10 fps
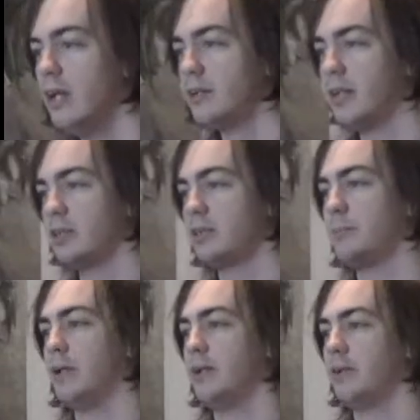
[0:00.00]
Touch the
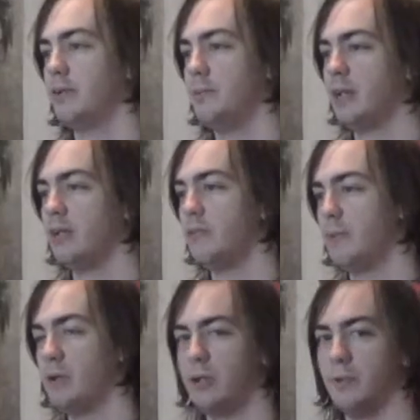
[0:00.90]
button on the middle of the
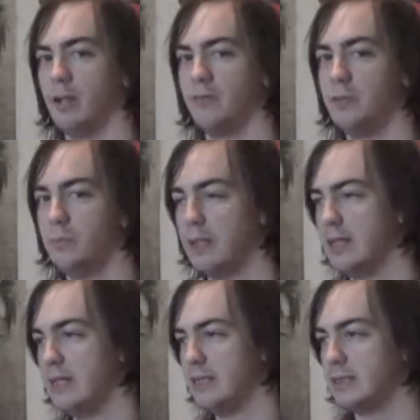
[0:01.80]
Pokeball, if you
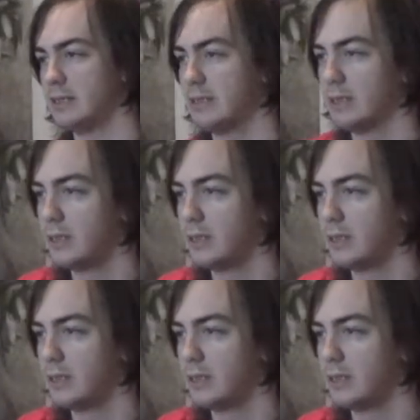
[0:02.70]
please.